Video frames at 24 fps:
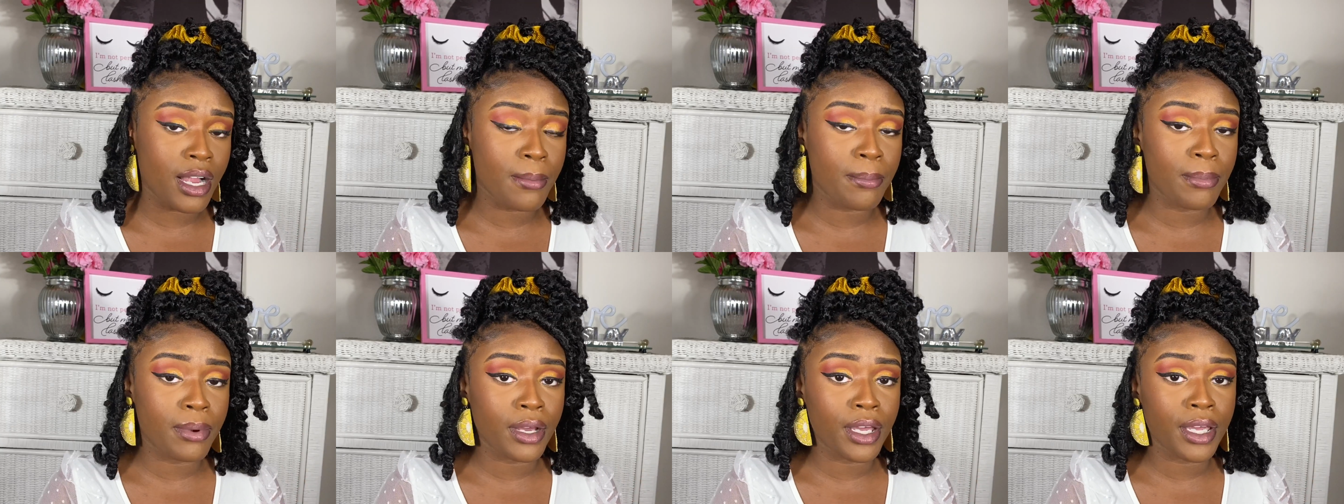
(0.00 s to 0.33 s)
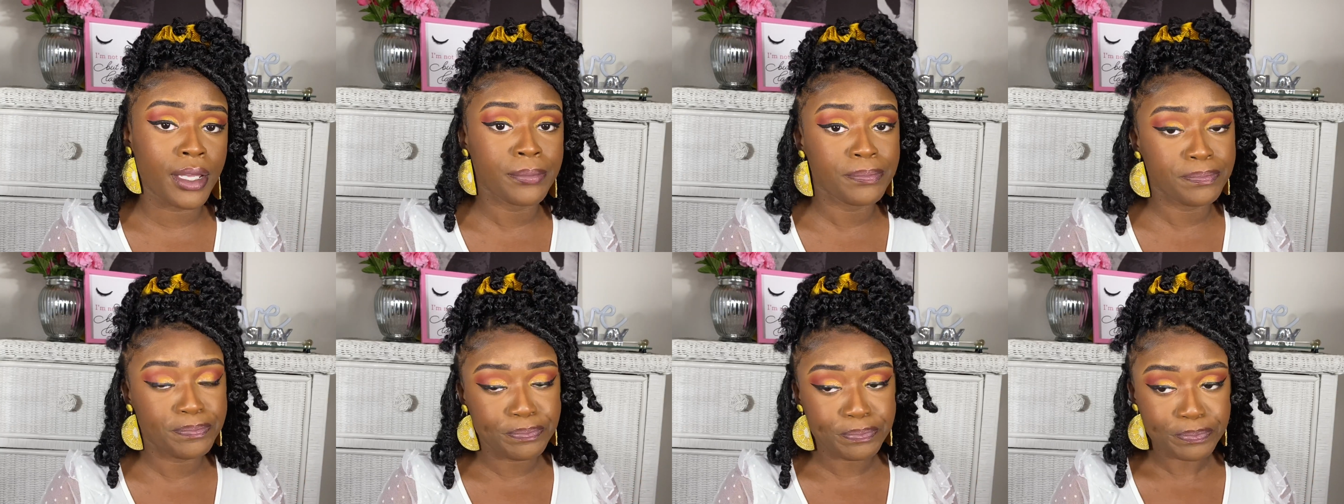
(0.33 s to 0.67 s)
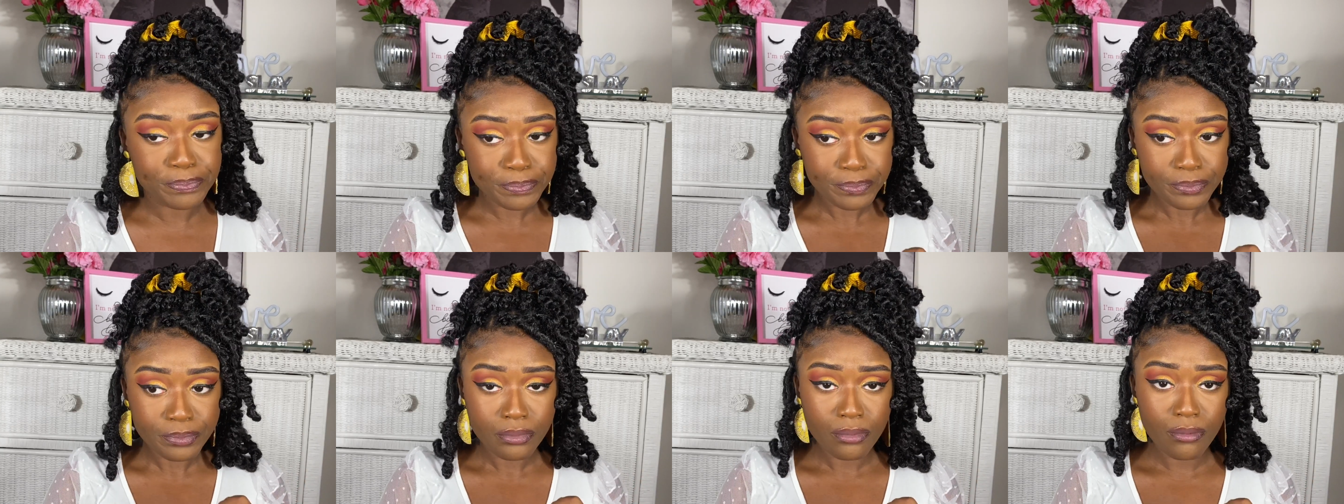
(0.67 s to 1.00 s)
But
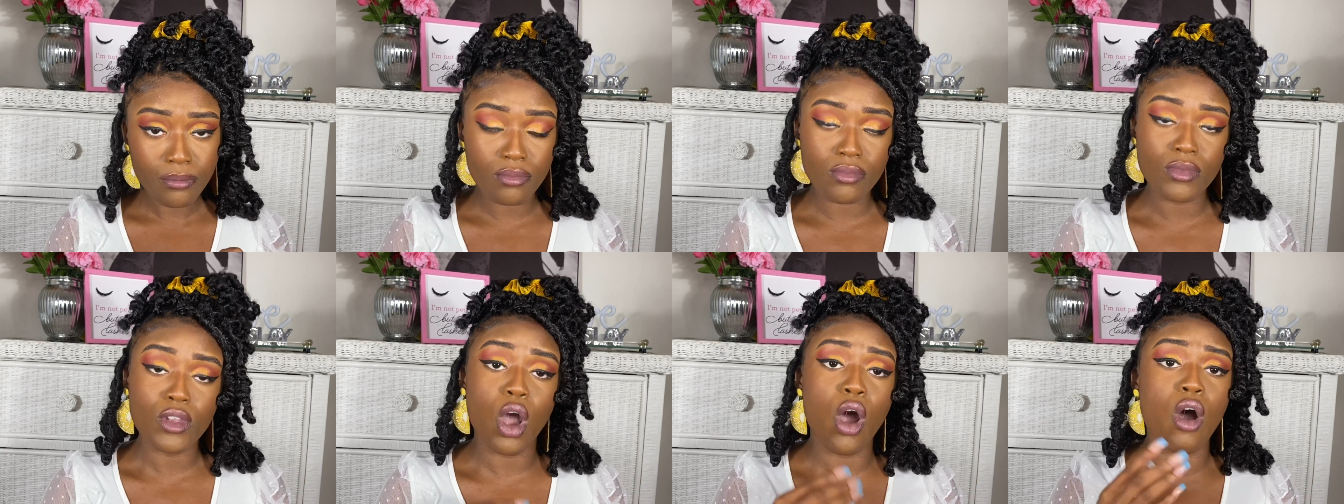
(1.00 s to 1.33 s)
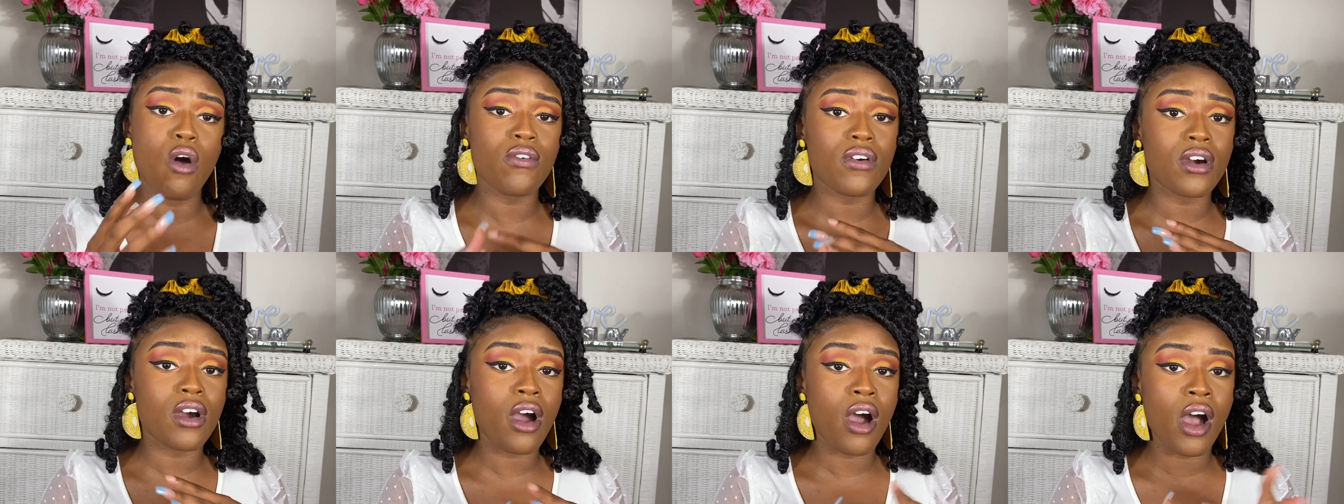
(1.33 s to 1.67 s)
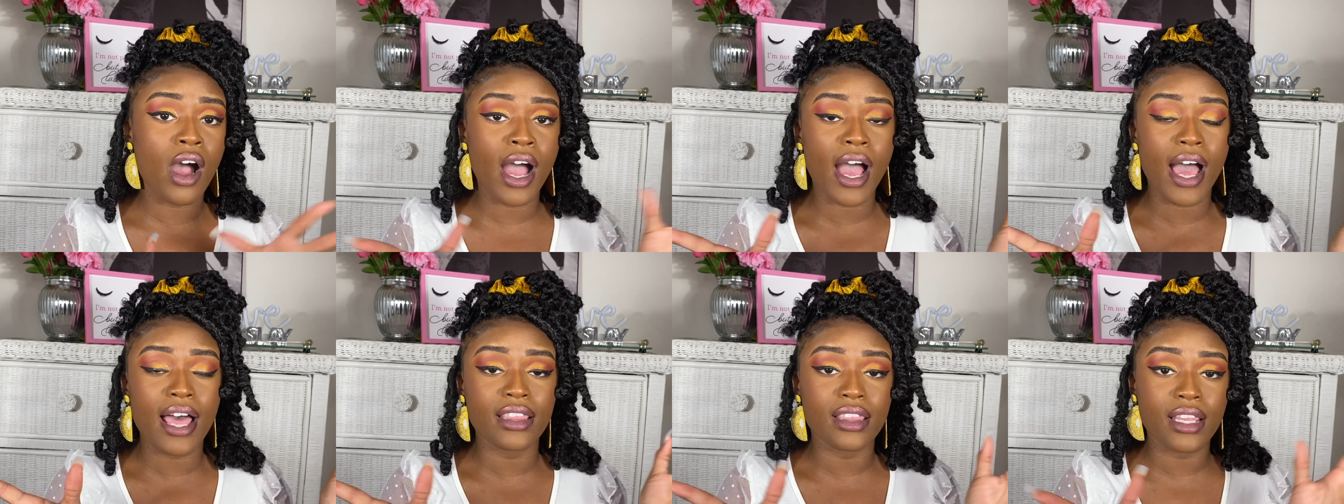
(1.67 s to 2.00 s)
overall,
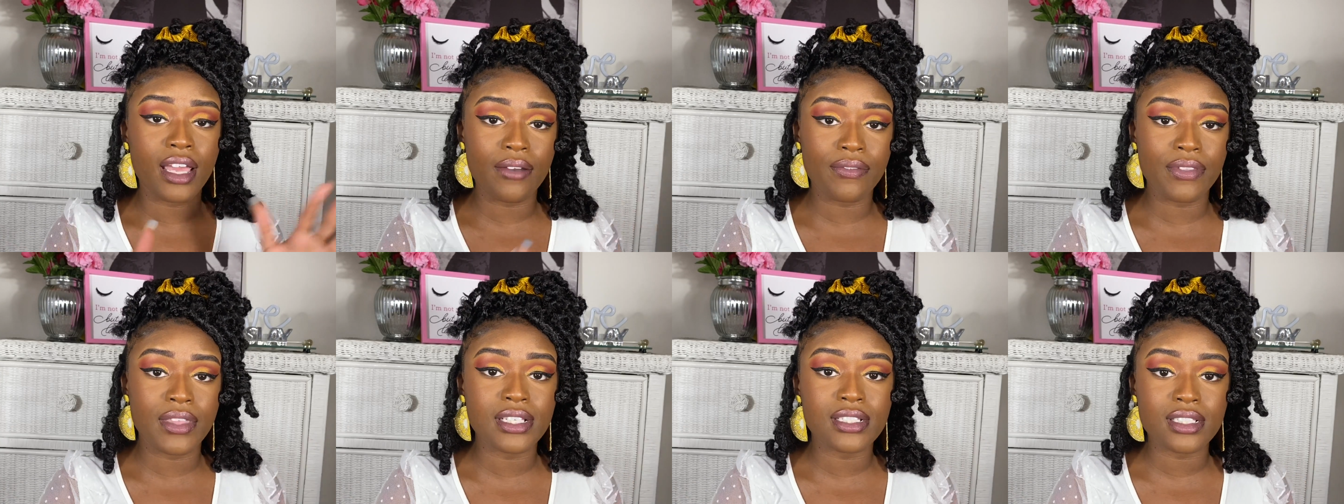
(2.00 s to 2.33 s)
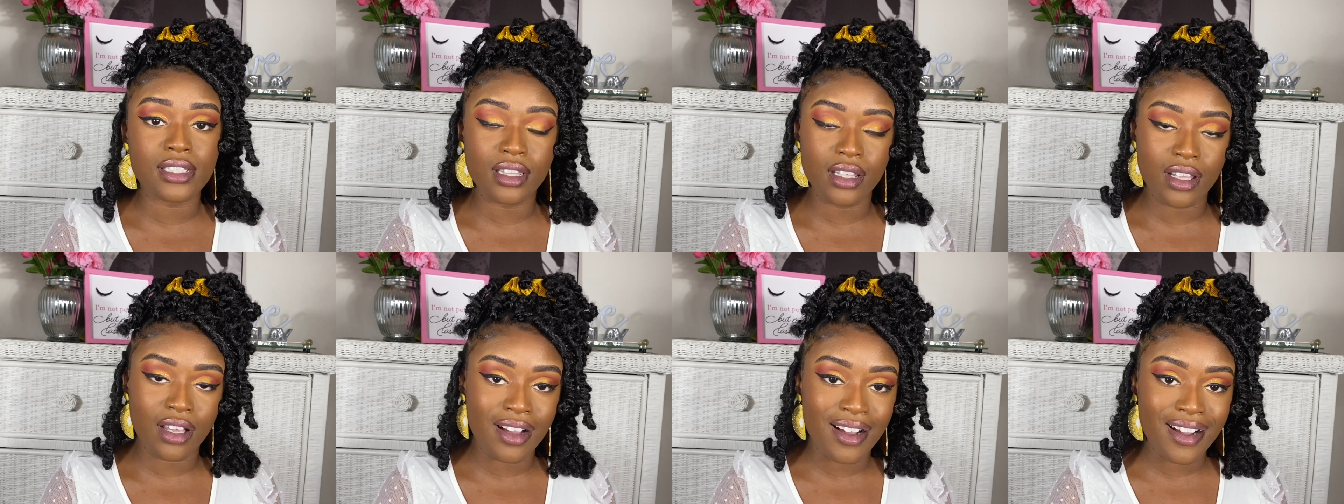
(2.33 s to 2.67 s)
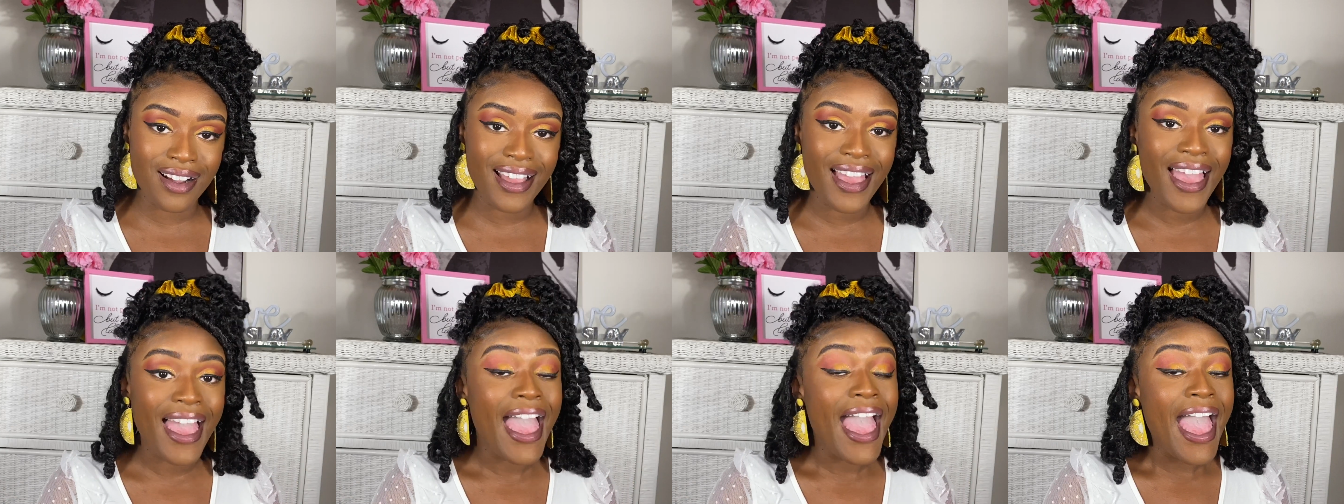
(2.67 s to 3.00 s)
I love this
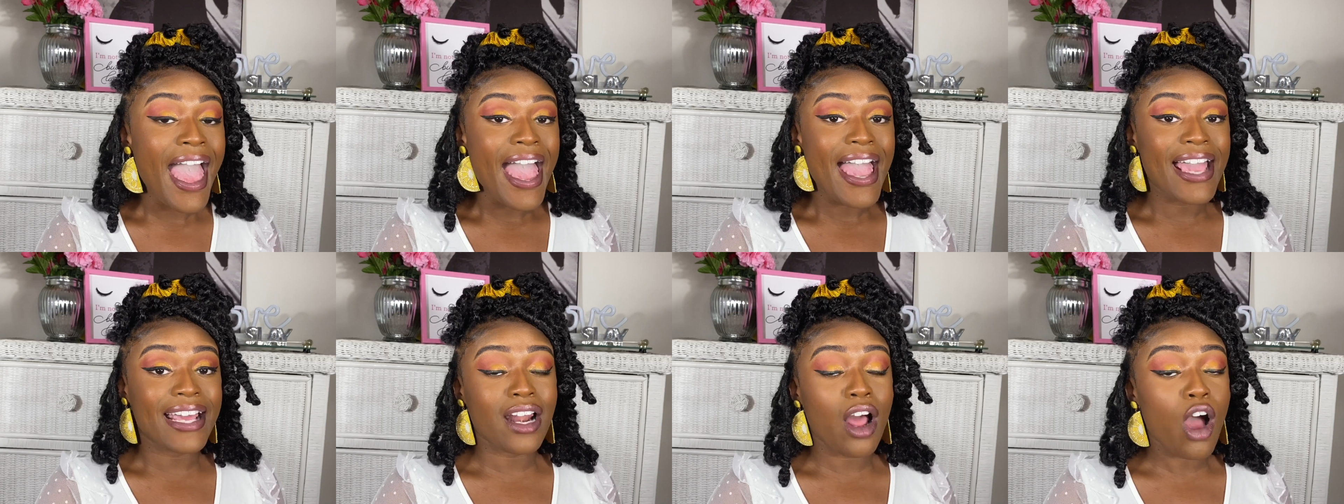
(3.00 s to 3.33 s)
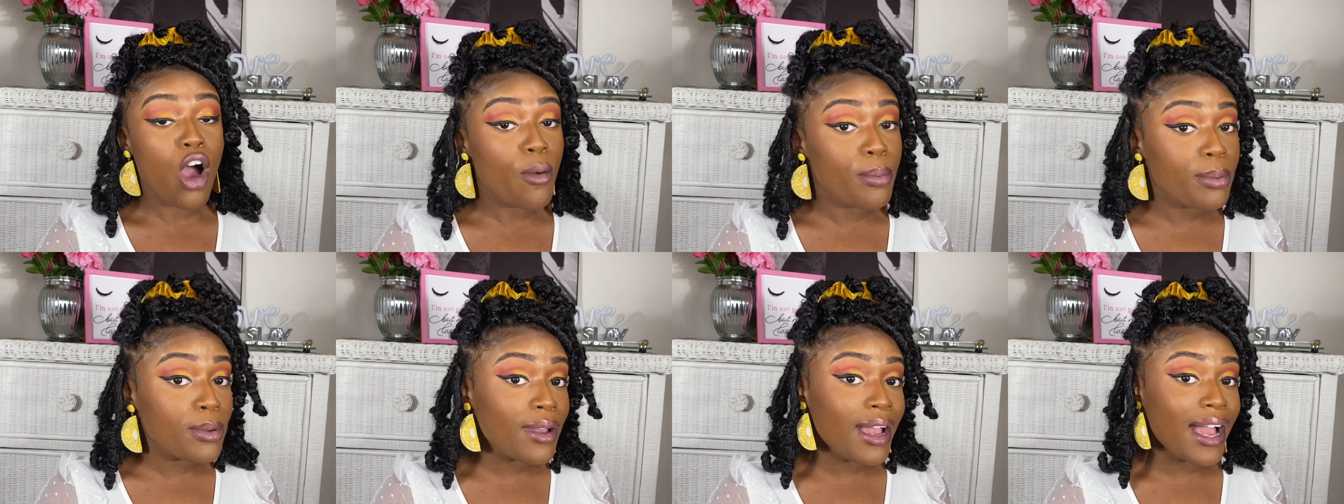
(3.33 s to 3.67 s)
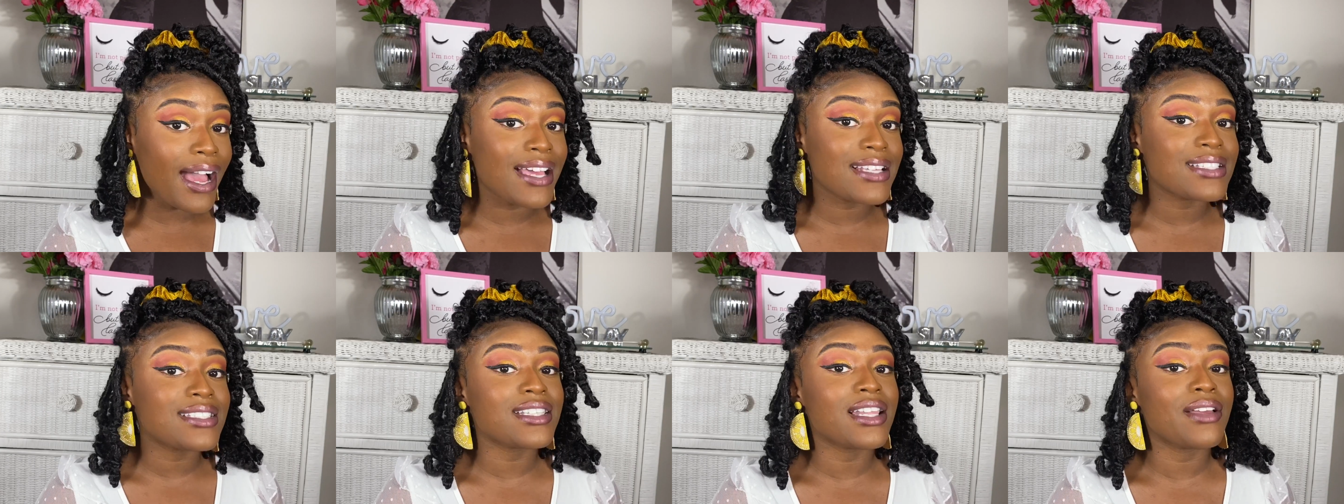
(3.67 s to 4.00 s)
look, and I hope you
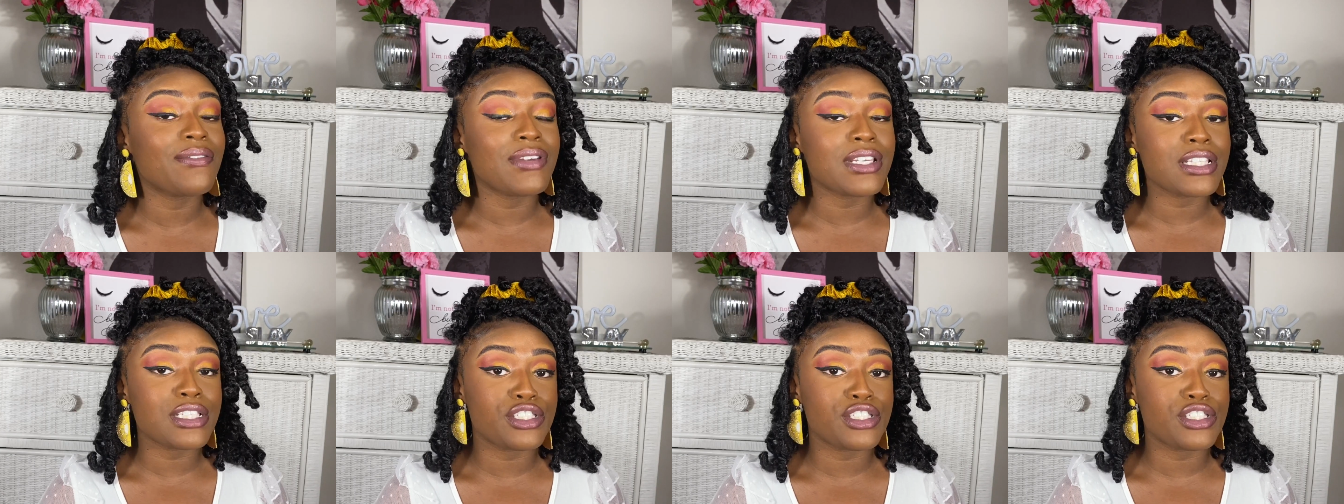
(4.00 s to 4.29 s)
guys love it